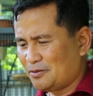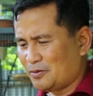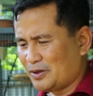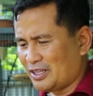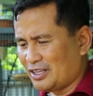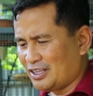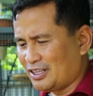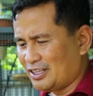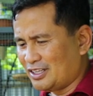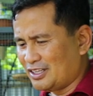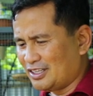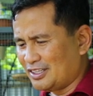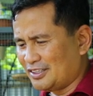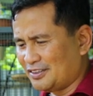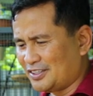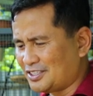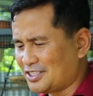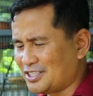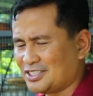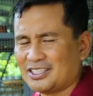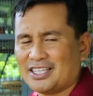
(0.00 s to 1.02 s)
Well,
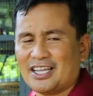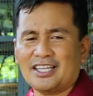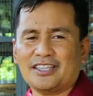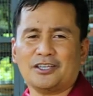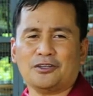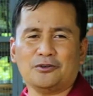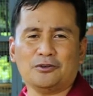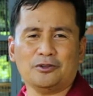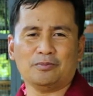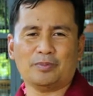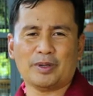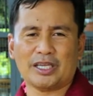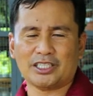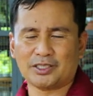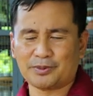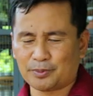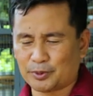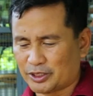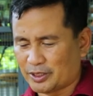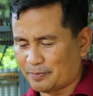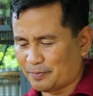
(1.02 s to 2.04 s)
this is not a good
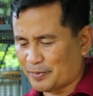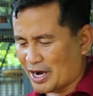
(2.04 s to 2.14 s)
place for the